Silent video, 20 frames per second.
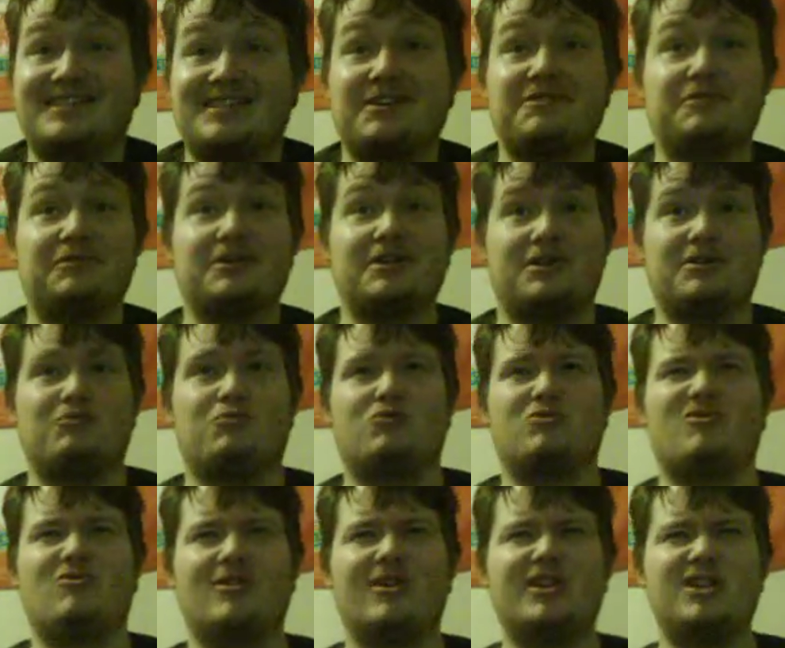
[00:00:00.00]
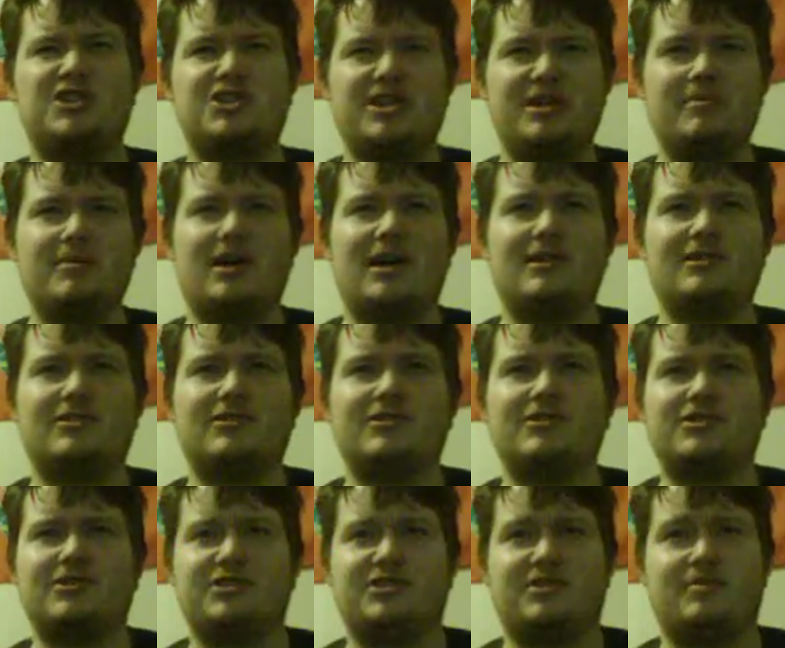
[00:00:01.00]
definitely really cheap now
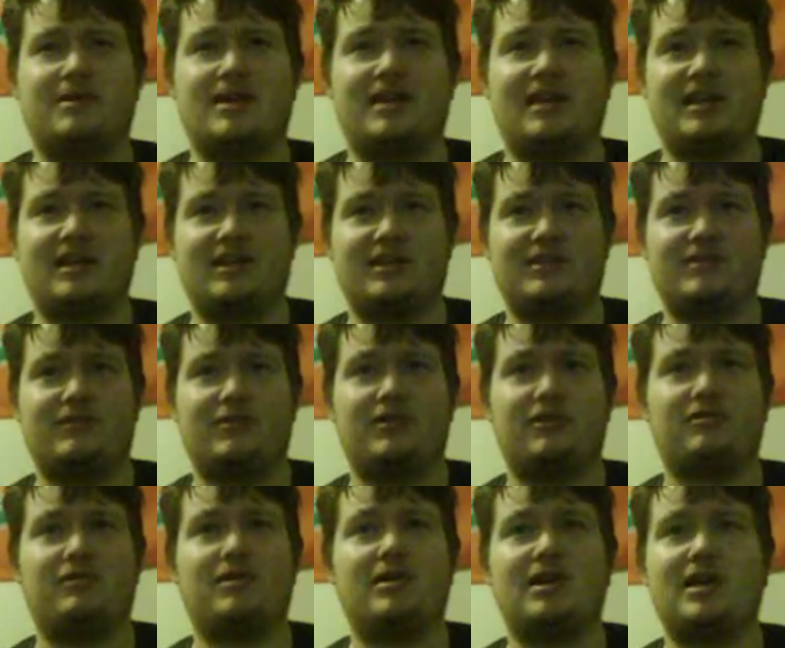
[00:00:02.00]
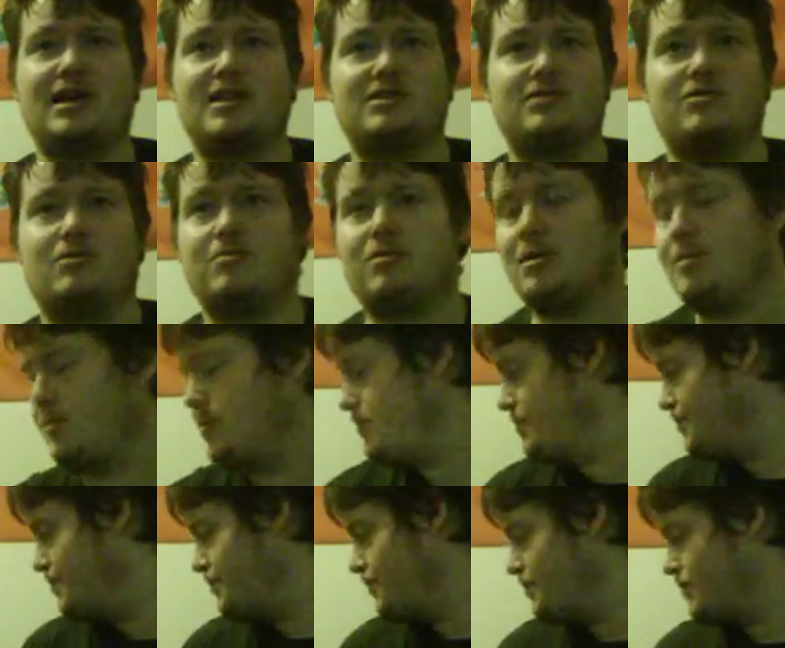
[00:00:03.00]
too, so you should be able to get this for your 3DS, no
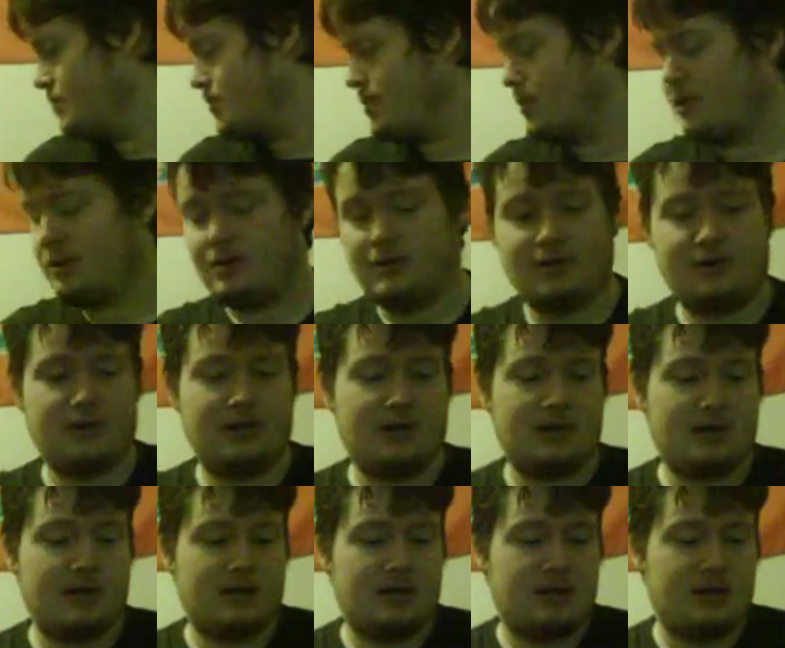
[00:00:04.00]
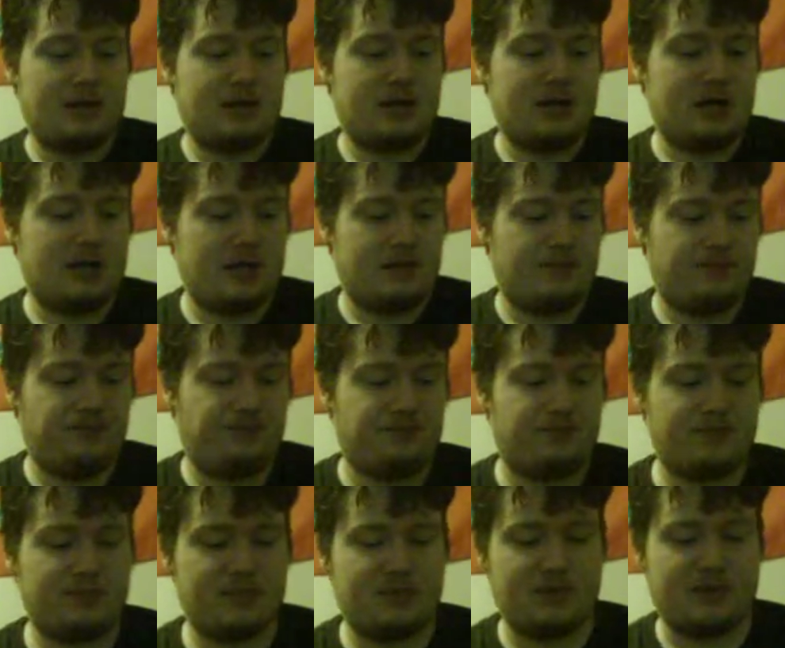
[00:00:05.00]
problem.
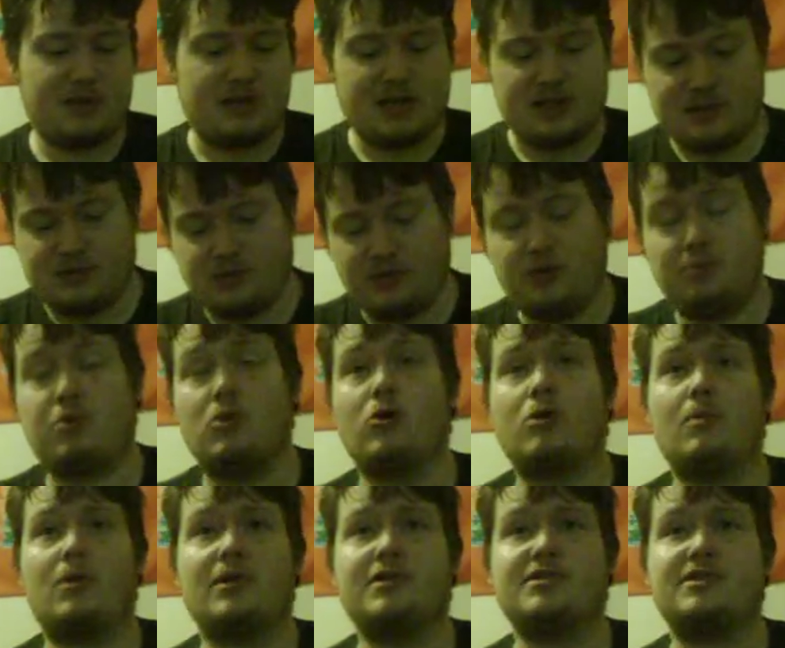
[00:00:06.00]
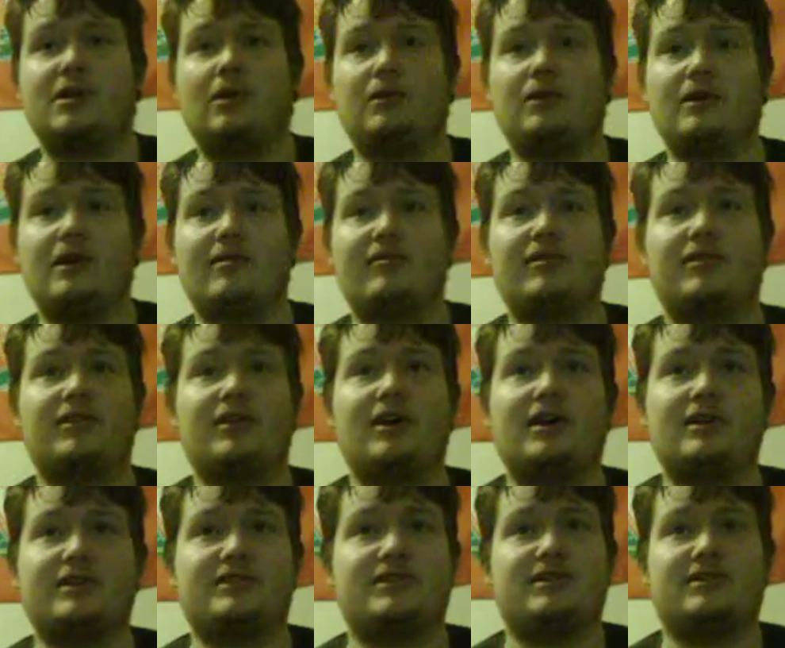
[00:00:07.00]
That's all the Pokemon and Zelda.
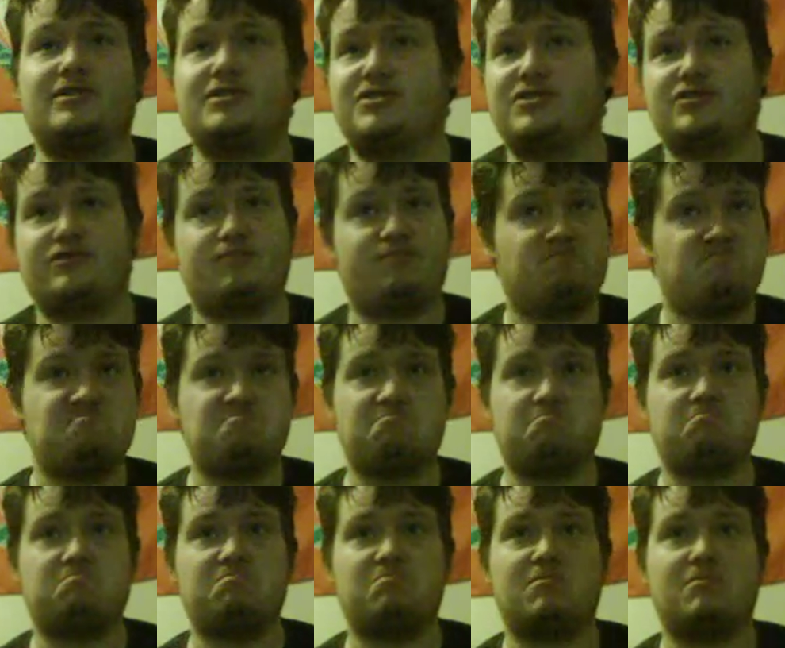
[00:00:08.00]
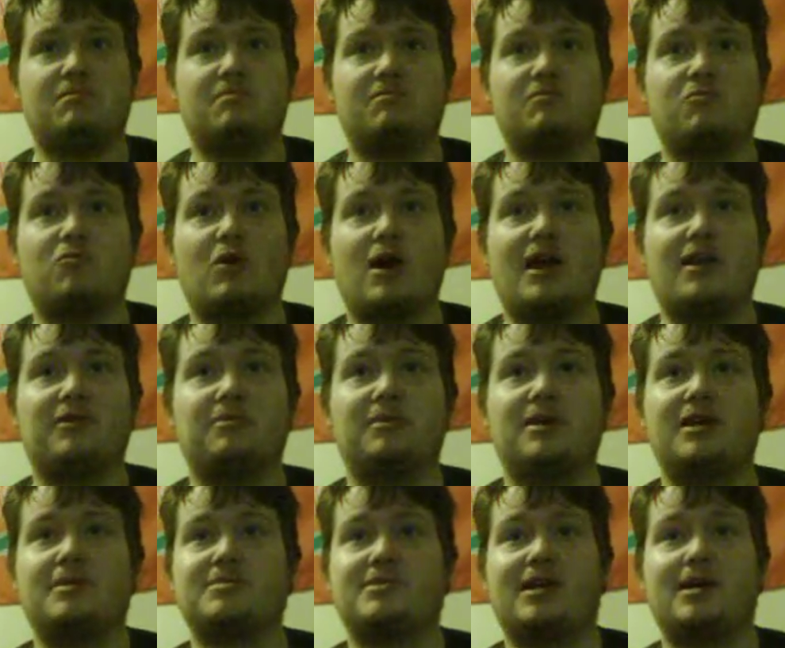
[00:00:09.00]
Everything else here is just
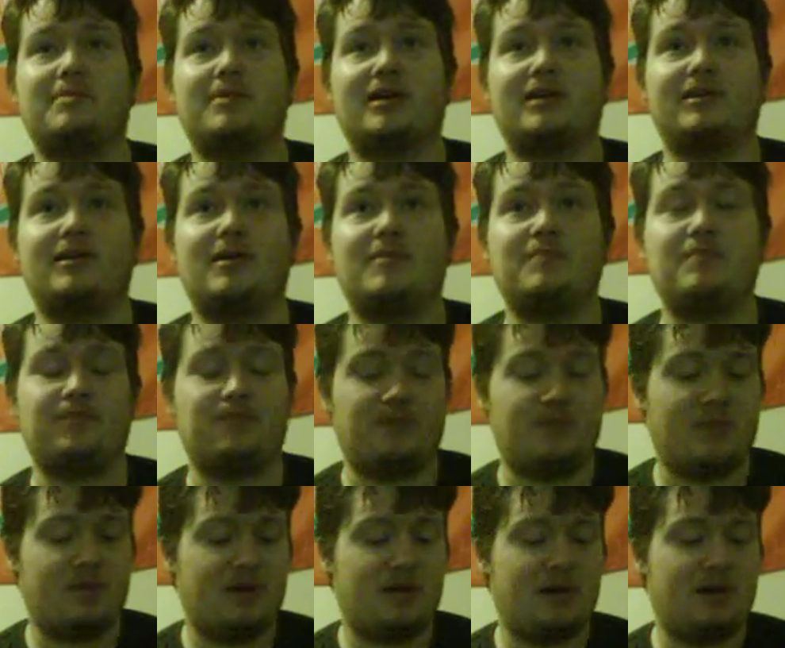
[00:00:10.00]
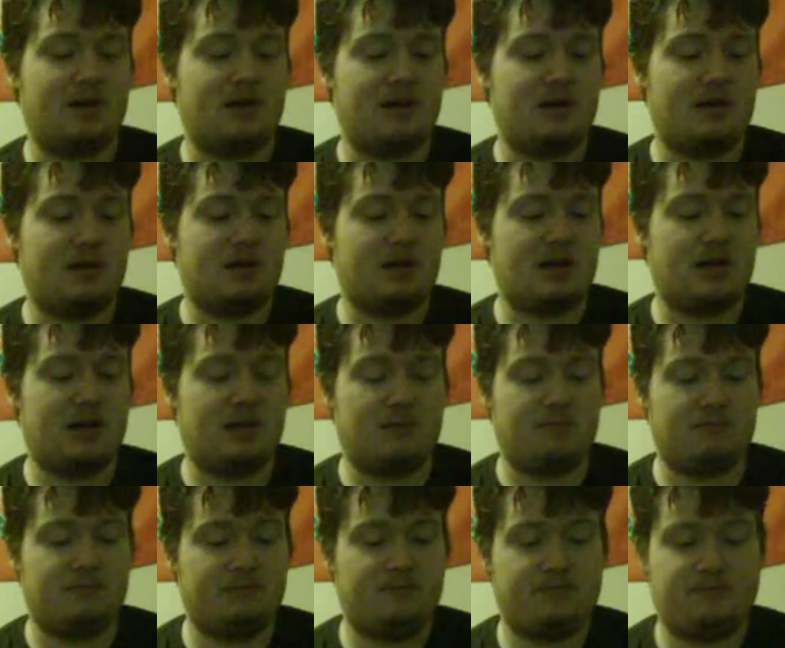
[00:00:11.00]
random games that I picked up.
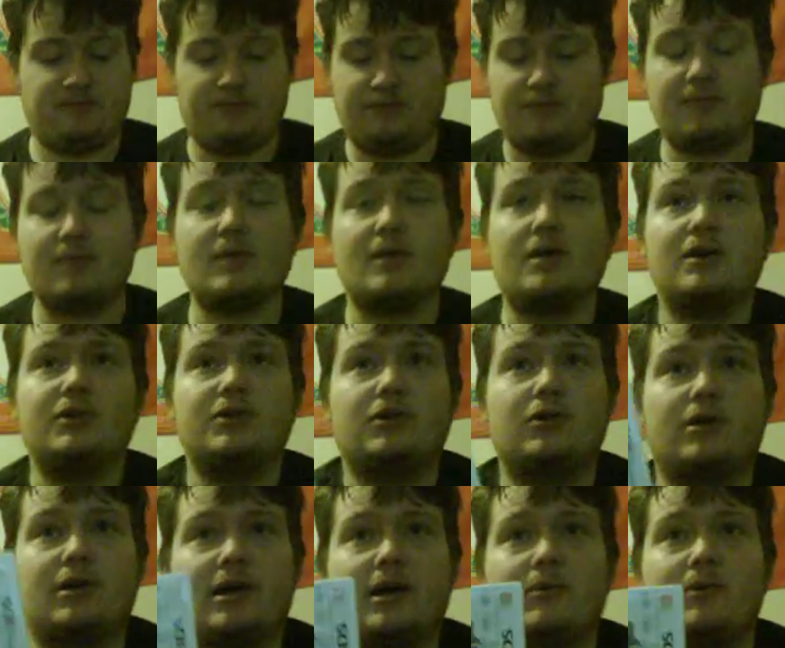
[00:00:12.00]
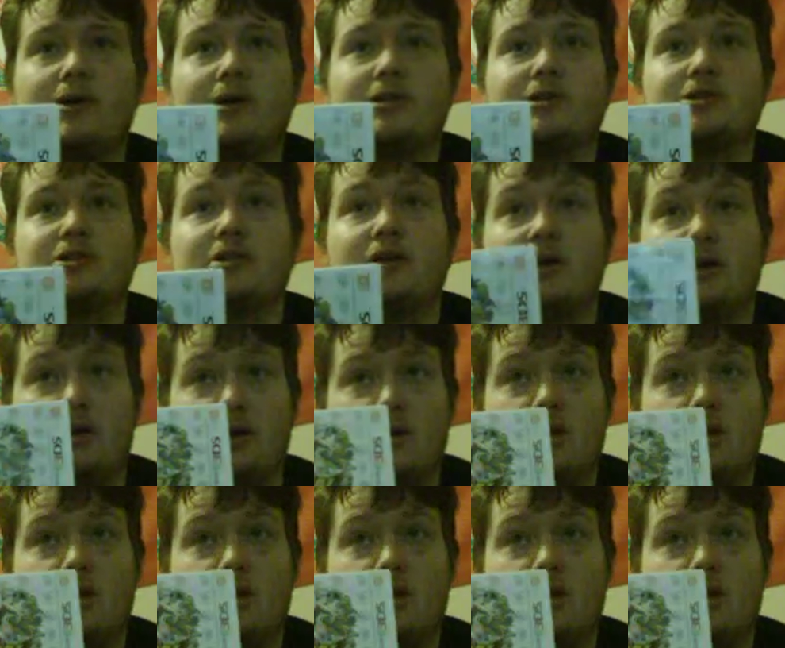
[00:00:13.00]
Yokai Watch,